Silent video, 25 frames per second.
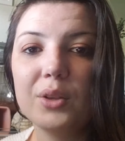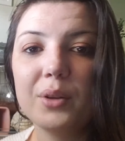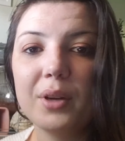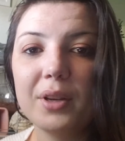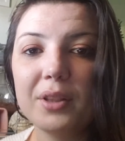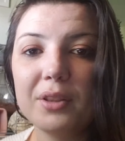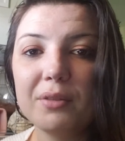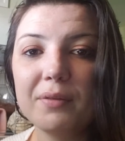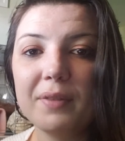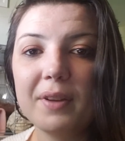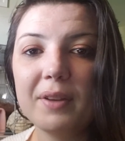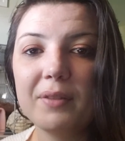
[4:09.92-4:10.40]
Their
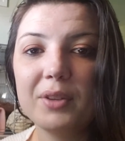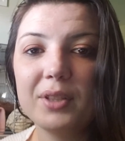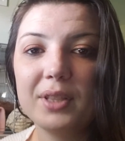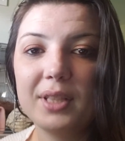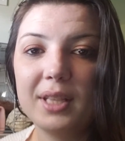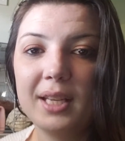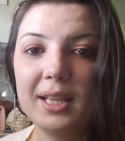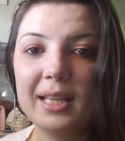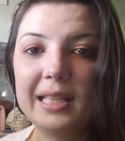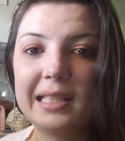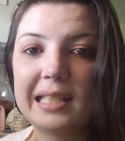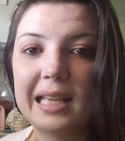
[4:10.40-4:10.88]
other favorite
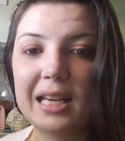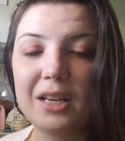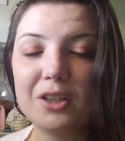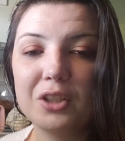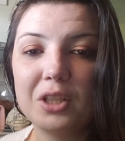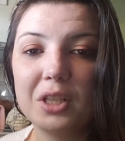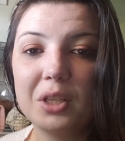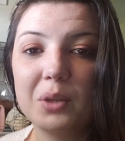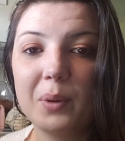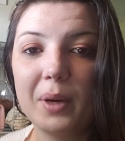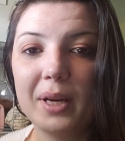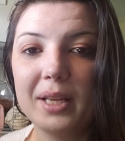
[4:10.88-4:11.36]
thing is
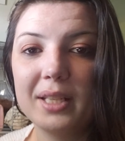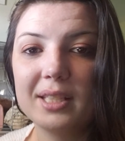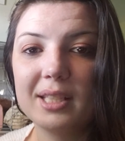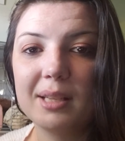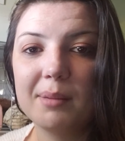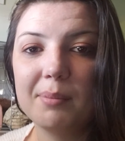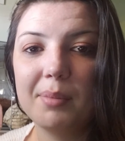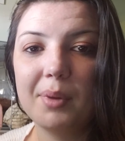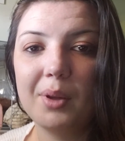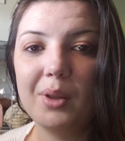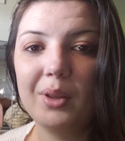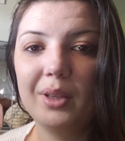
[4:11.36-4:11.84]
actually quite
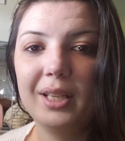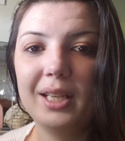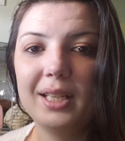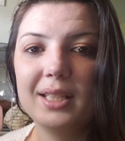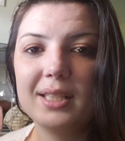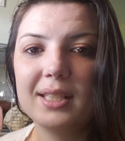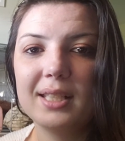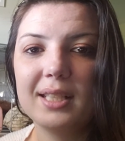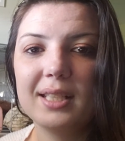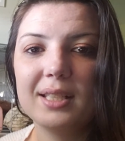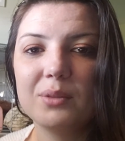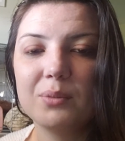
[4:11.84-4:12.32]
simple, and
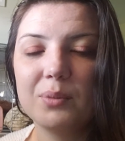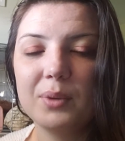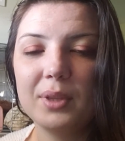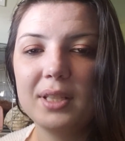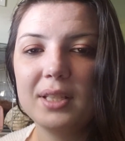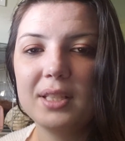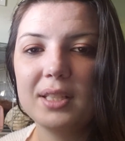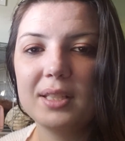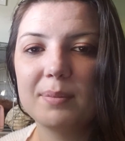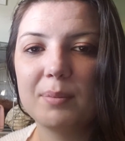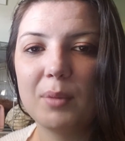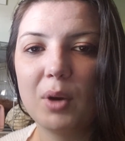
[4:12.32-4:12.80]
it's these
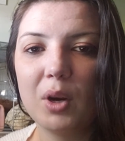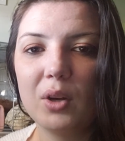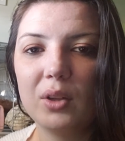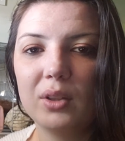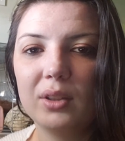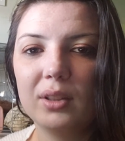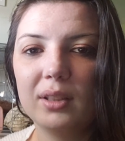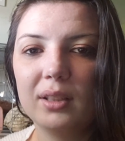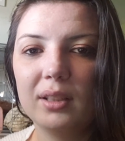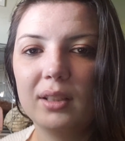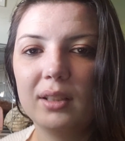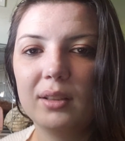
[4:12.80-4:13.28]
really
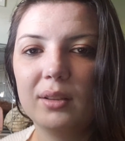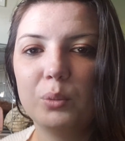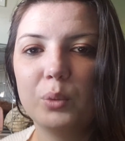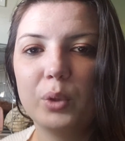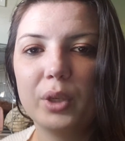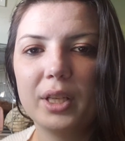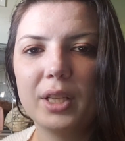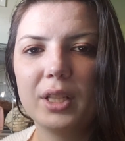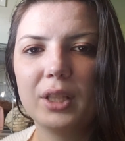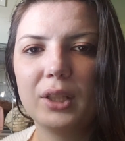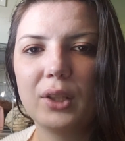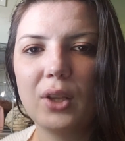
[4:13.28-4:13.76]
small
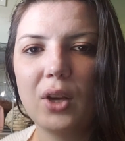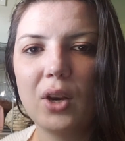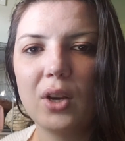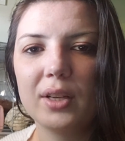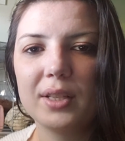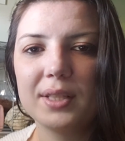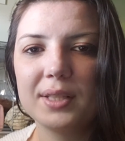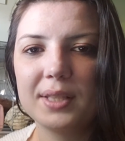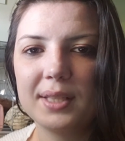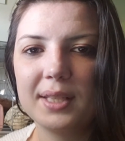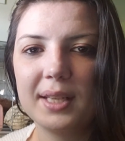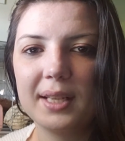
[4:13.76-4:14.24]
wooden
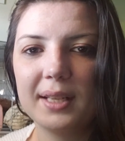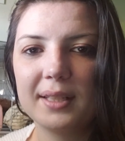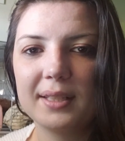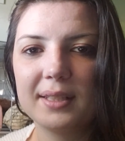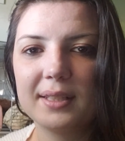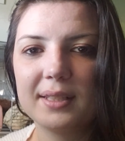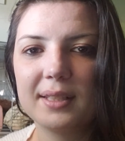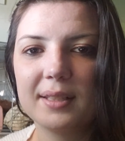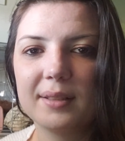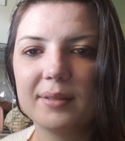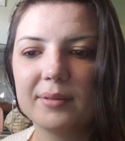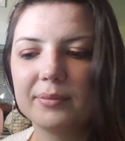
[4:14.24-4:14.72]
log
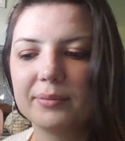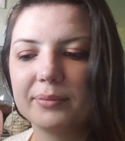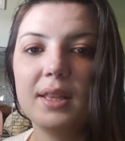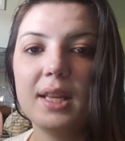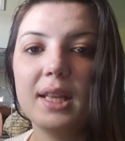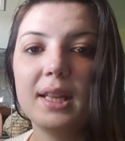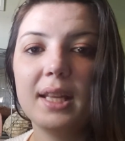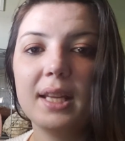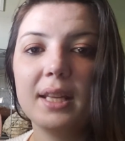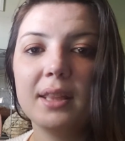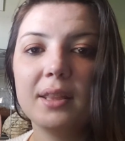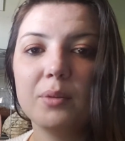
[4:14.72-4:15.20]
sticks.
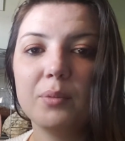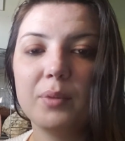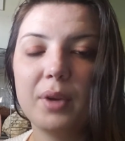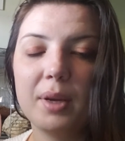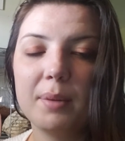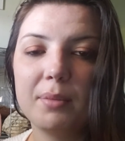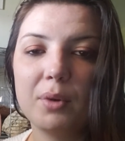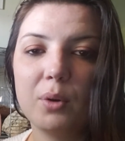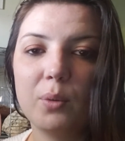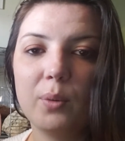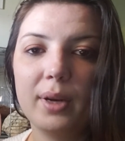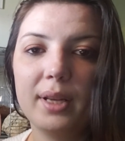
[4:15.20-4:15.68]
They like the
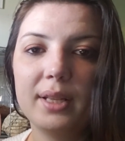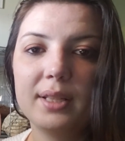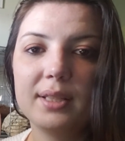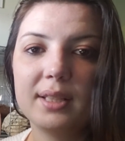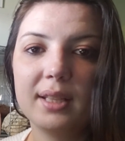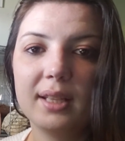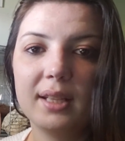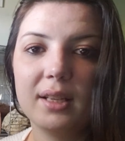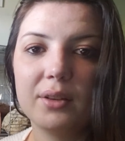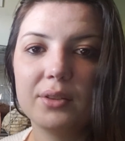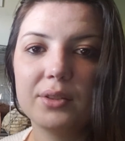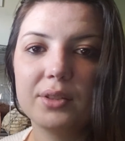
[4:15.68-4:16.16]
rainbow ones,
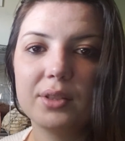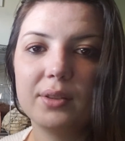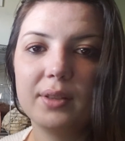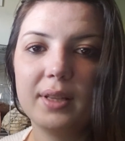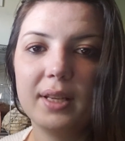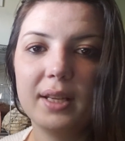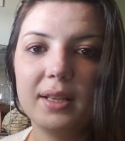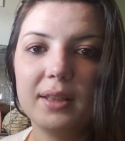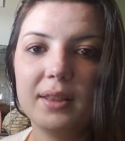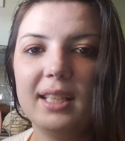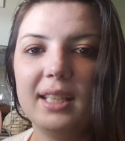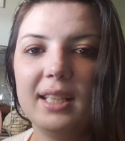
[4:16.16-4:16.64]
and they also
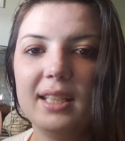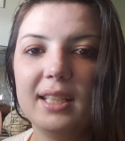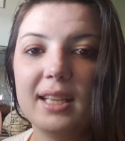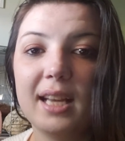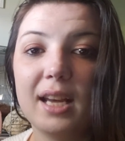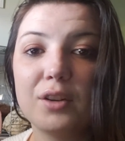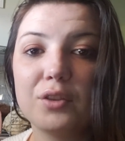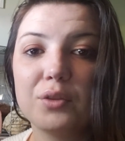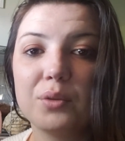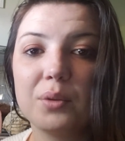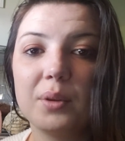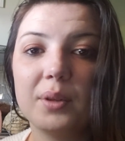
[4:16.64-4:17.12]
like the
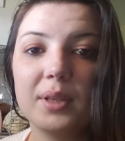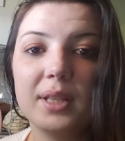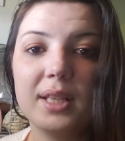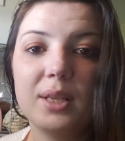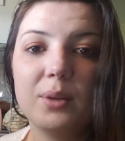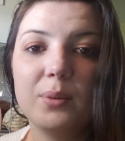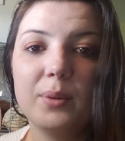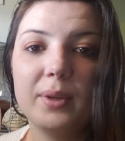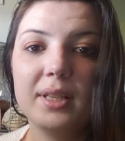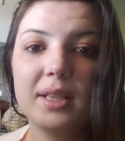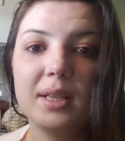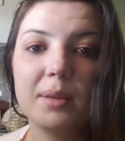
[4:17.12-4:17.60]
natural
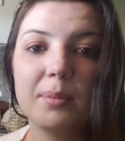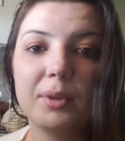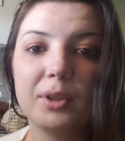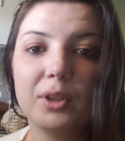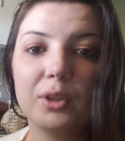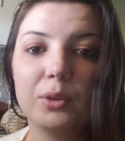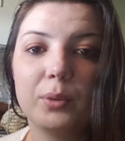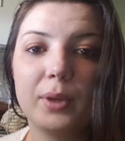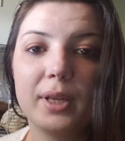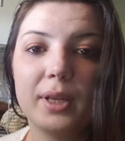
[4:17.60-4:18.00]
kiwi nibbler